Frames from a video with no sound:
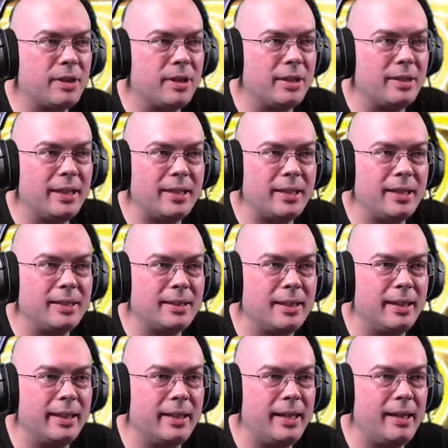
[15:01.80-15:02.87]
just going to take this
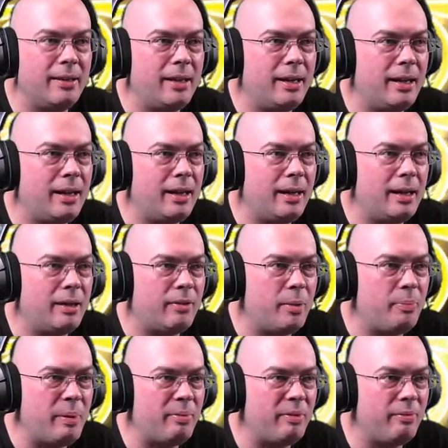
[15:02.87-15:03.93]
guy down. Uh,
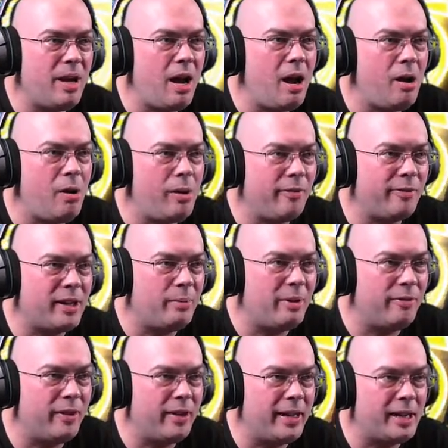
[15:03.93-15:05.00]
uh, right No,
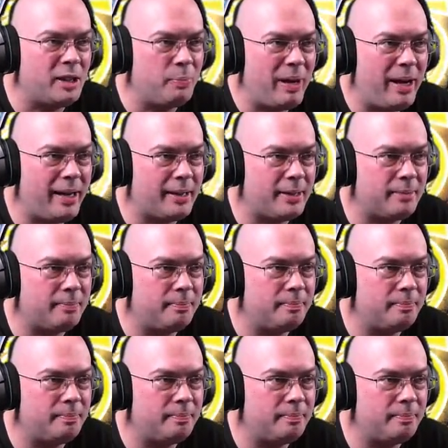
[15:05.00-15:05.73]
come off it. That's bad.